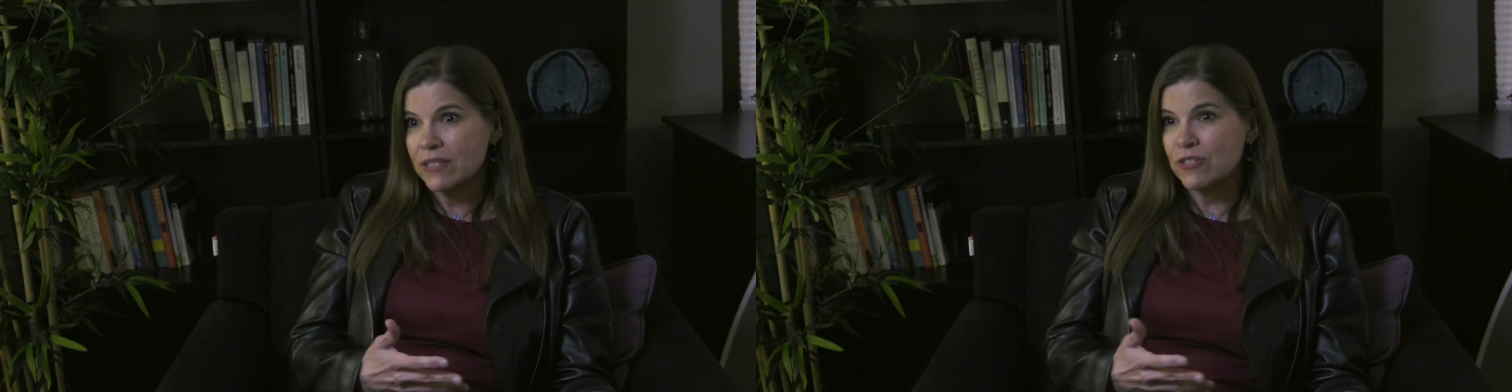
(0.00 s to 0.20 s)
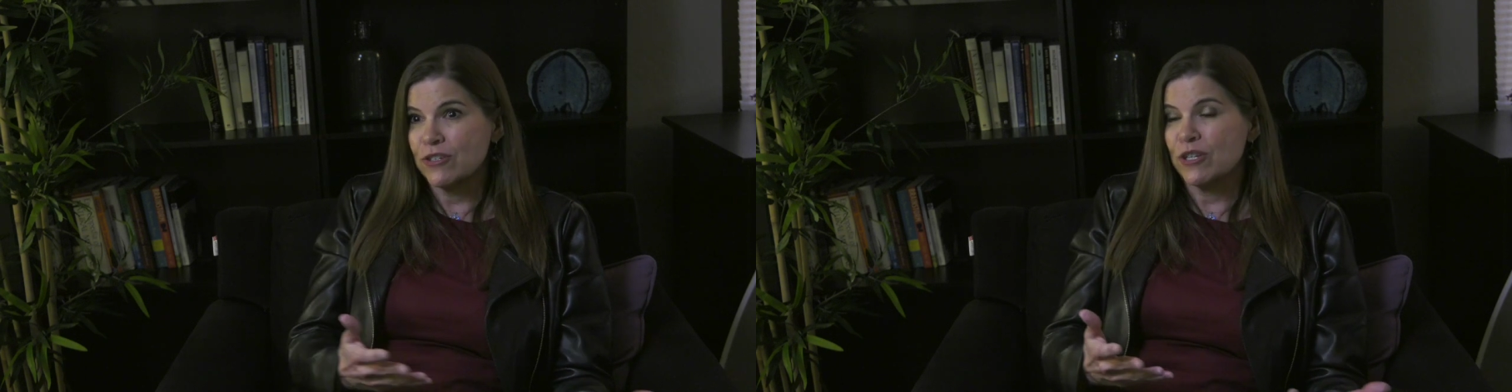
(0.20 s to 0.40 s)

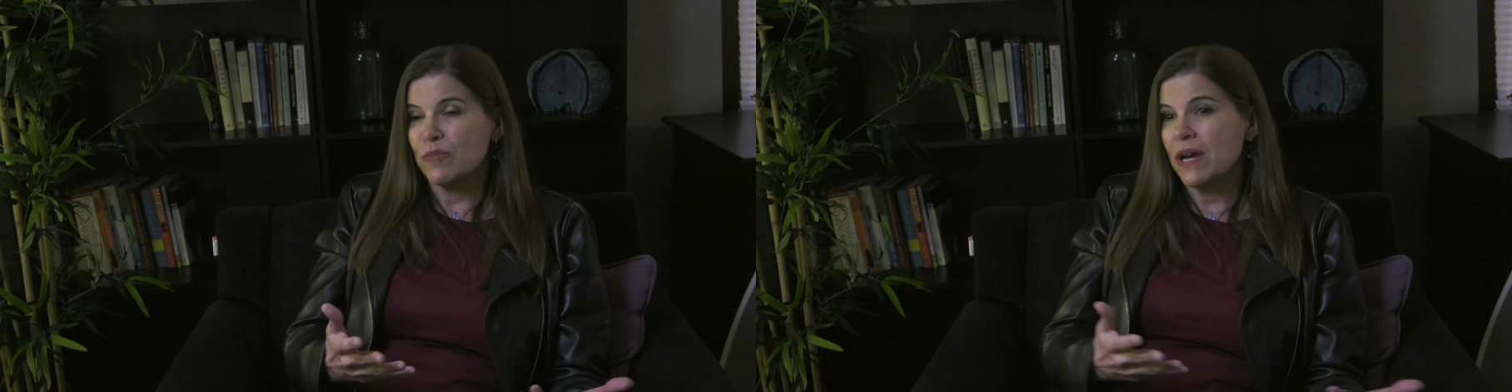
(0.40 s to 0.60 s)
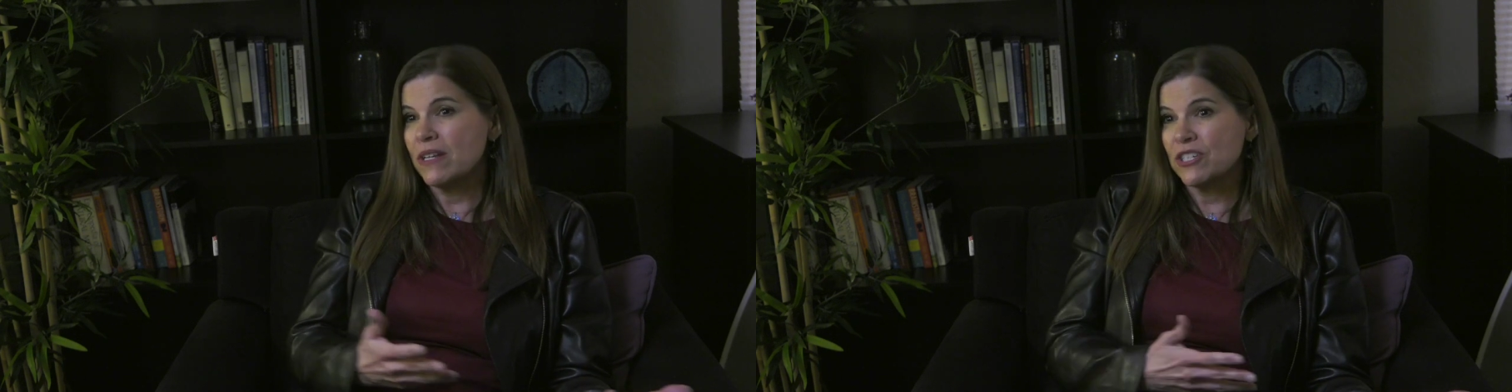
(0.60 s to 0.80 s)
And so you're going
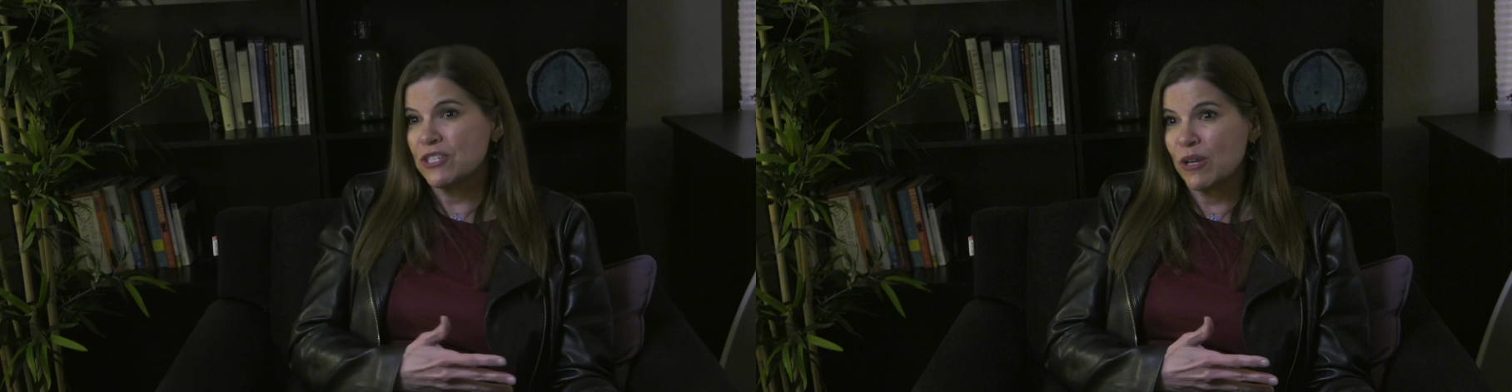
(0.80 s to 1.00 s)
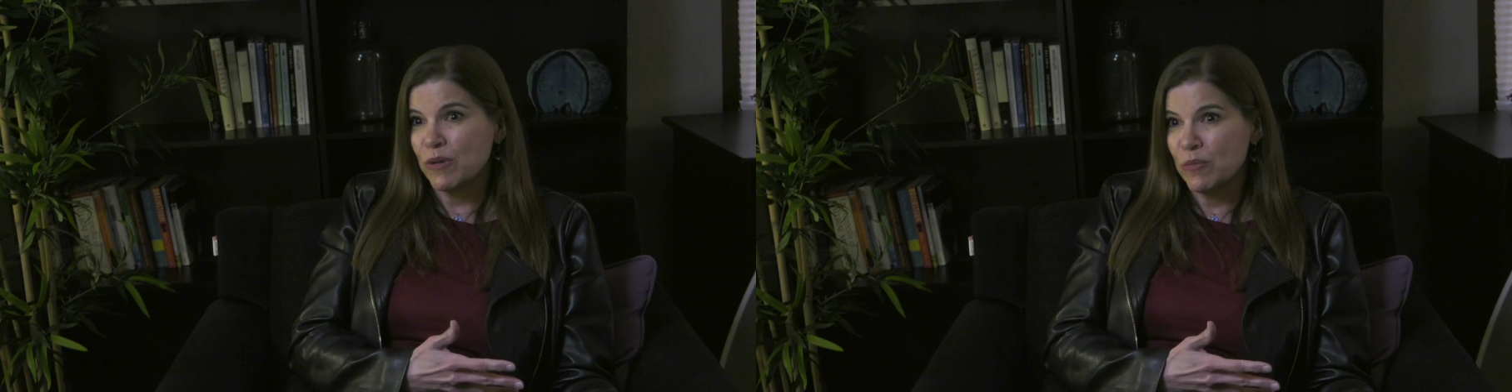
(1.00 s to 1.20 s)
to punish
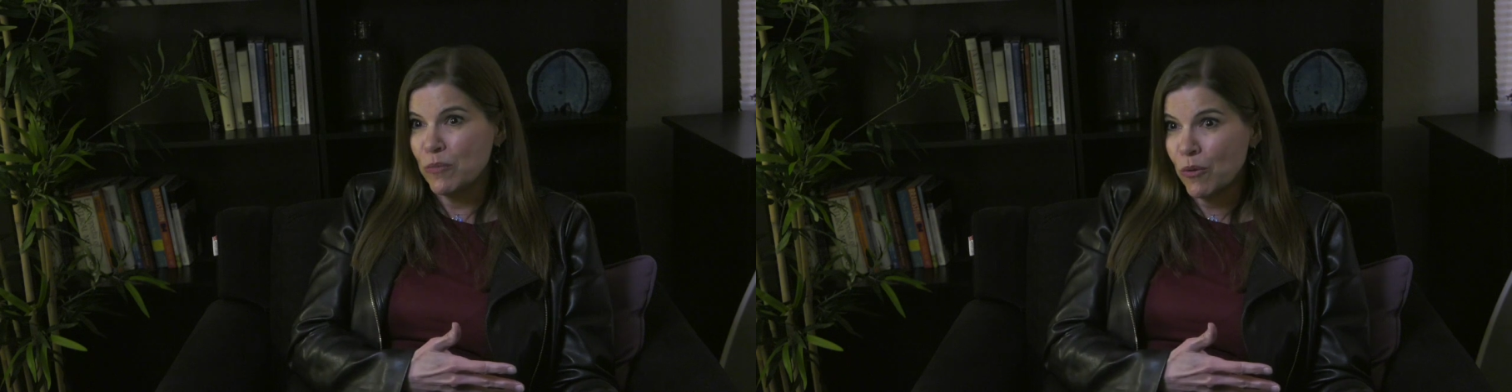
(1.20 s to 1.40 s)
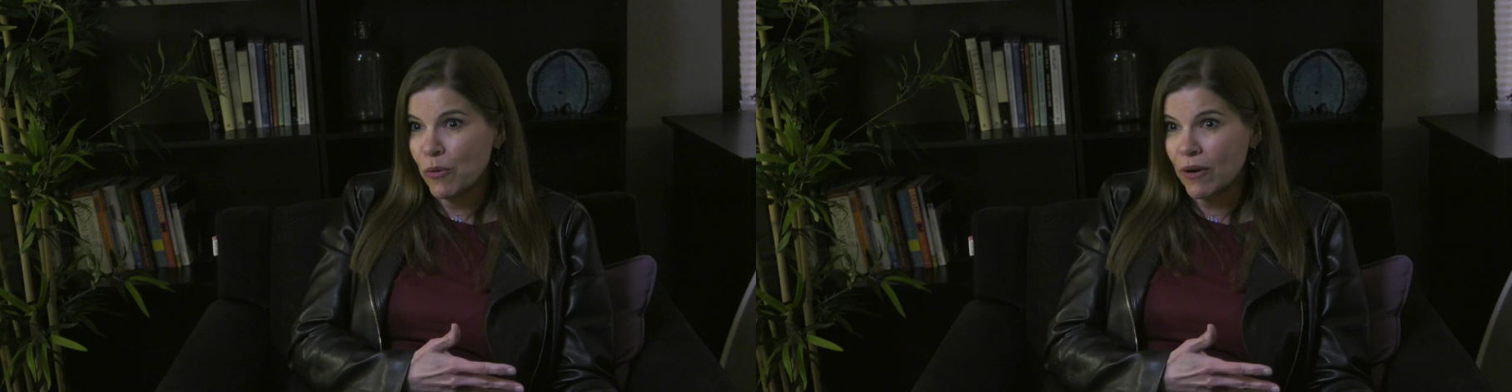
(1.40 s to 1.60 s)
someone
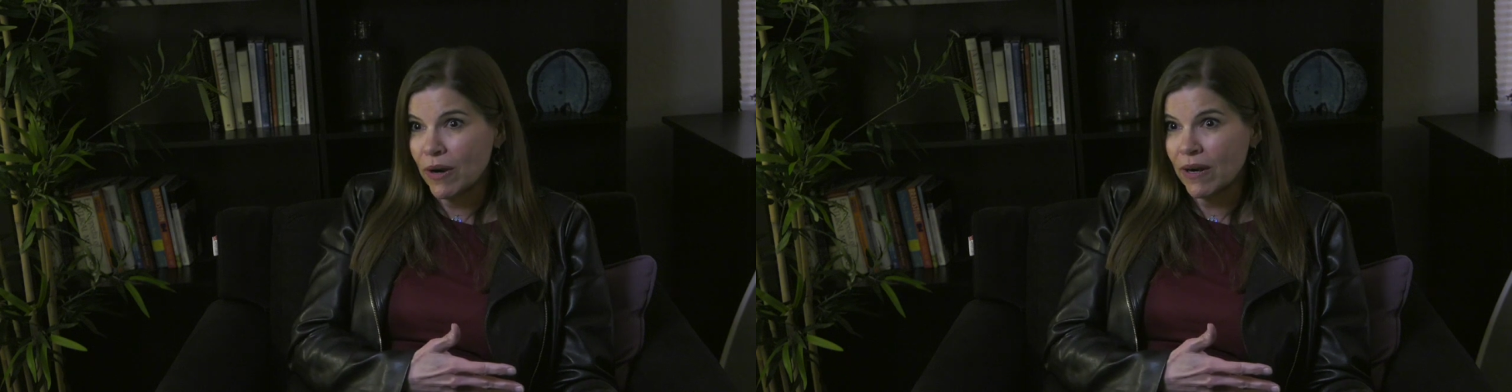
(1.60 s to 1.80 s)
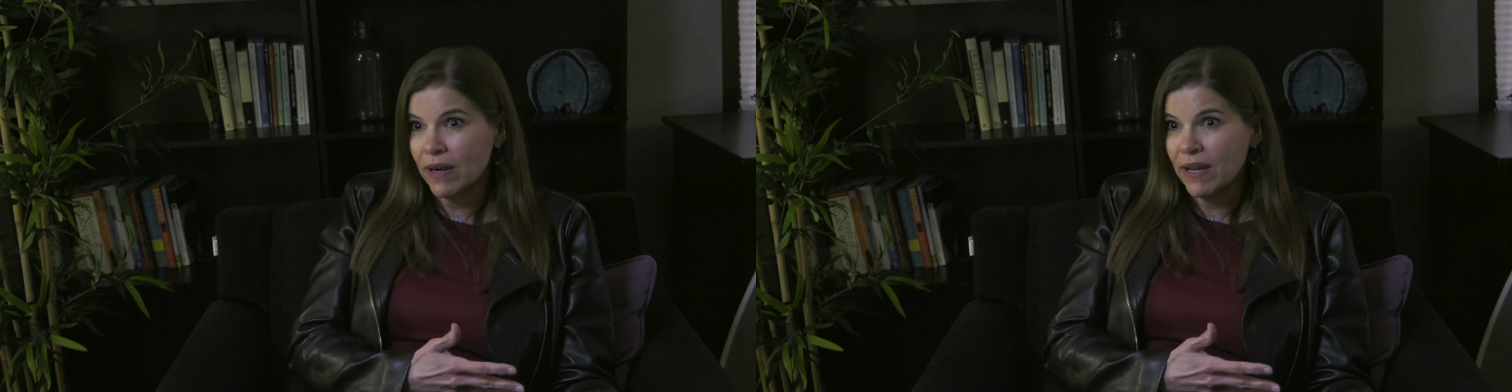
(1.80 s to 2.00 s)

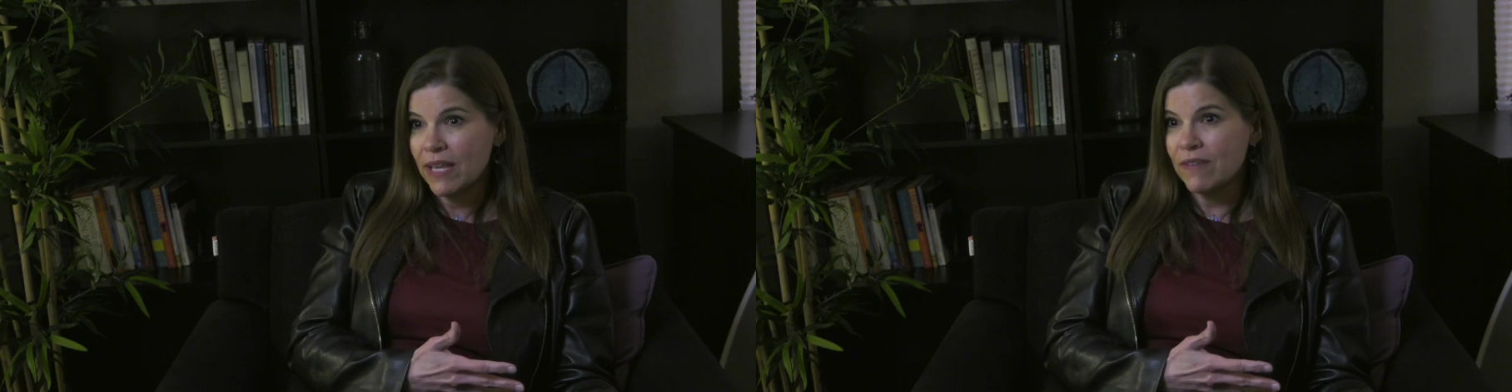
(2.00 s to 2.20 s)
more